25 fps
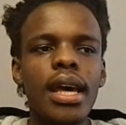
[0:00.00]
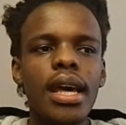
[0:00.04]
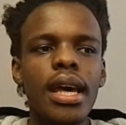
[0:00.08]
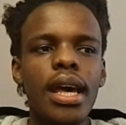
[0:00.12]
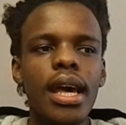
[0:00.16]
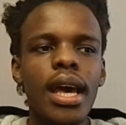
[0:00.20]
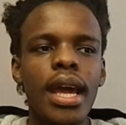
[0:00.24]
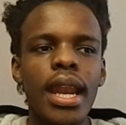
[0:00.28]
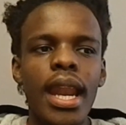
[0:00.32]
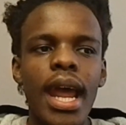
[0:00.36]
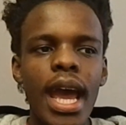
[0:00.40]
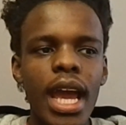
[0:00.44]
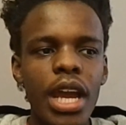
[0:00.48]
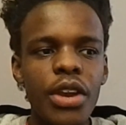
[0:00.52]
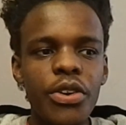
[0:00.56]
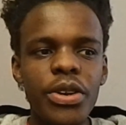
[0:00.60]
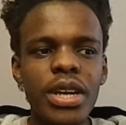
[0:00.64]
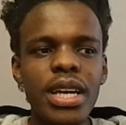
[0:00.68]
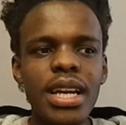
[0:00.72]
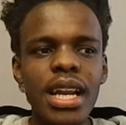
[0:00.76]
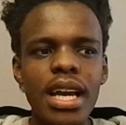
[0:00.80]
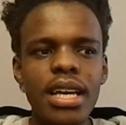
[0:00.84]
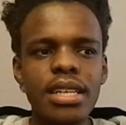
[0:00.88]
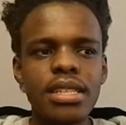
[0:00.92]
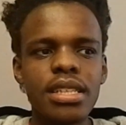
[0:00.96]
And I
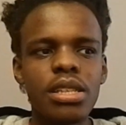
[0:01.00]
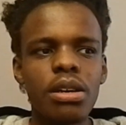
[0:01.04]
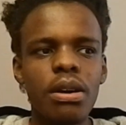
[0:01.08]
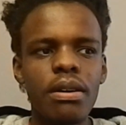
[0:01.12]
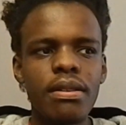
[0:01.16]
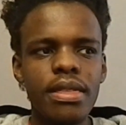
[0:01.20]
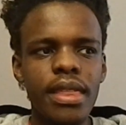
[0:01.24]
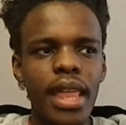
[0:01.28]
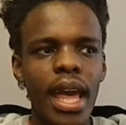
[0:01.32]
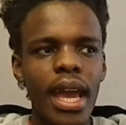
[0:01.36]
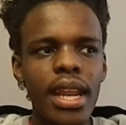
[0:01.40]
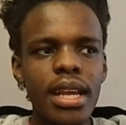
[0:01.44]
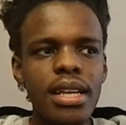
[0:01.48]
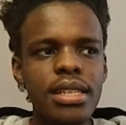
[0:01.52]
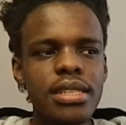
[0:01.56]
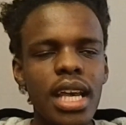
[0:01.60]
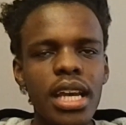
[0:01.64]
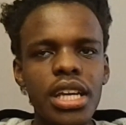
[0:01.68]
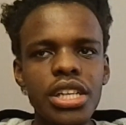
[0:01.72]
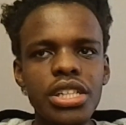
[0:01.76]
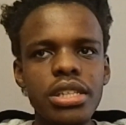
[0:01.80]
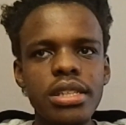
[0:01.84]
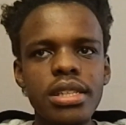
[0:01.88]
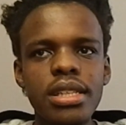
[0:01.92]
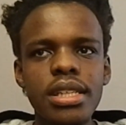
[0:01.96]
realize now that is
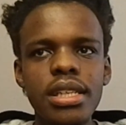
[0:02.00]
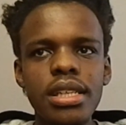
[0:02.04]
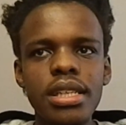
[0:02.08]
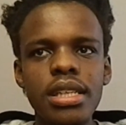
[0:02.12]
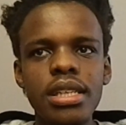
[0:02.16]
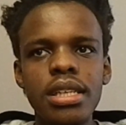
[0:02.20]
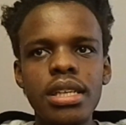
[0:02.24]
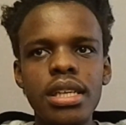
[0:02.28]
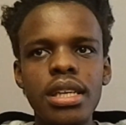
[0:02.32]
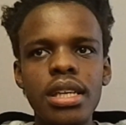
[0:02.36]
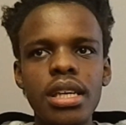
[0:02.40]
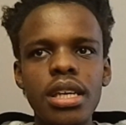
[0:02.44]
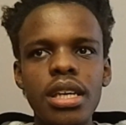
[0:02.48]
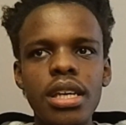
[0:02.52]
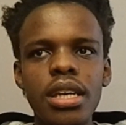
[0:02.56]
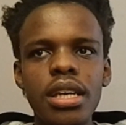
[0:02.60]
actually